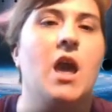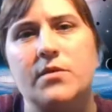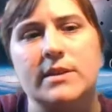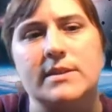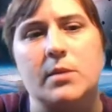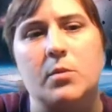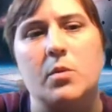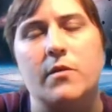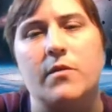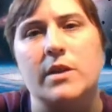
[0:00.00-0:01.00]
Let's say we
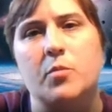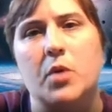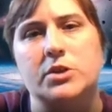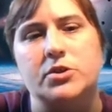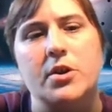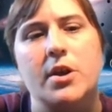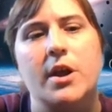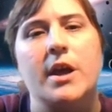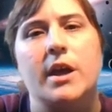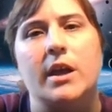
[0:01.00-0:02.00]
want to find the pressure
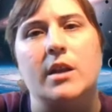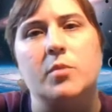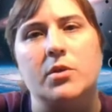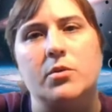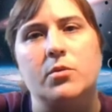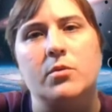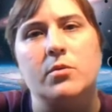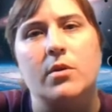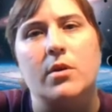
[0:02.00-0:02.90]
in a balloon.